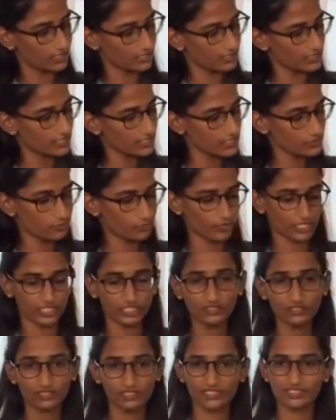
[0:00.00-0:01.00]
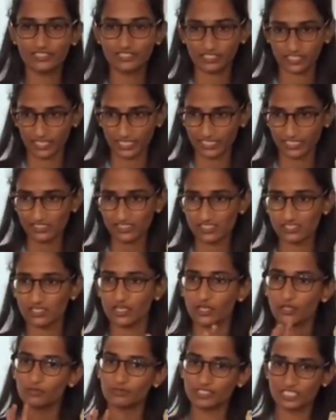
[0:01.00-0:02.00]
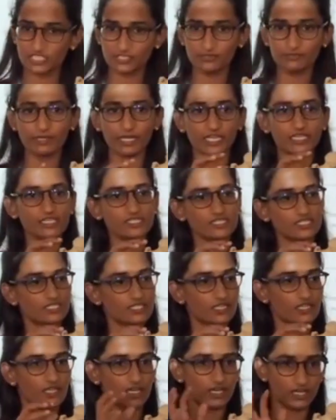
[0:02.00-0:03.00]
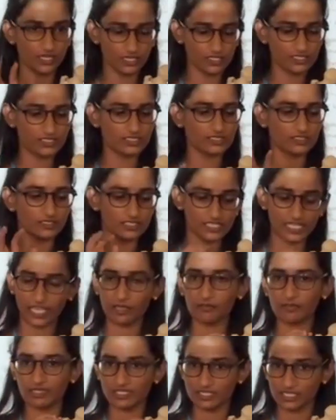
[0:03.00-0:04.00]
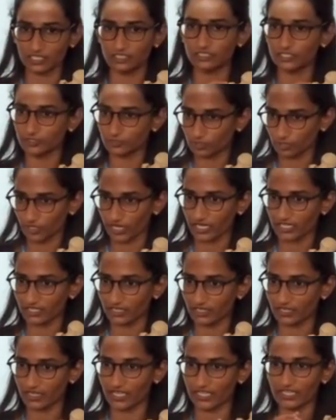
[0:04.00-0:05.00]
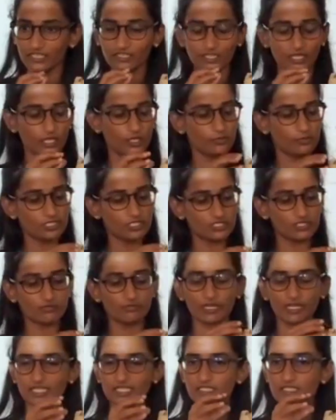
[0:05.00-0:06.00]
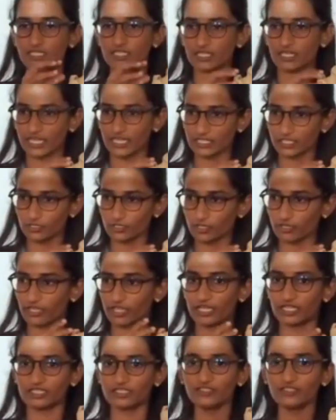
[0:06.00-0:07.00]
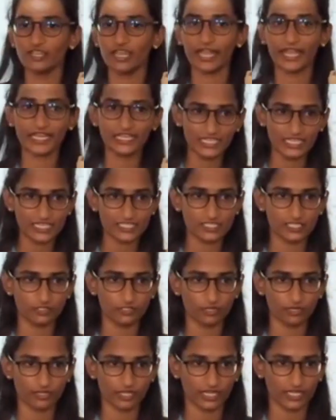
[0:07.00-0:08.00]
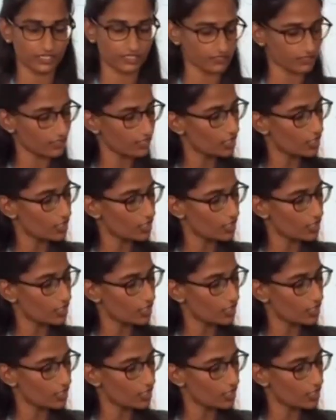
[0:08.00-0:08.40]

This one is crest, which divides same as intertrochanteric line, which divides the greater trochanter and lesser trochanter.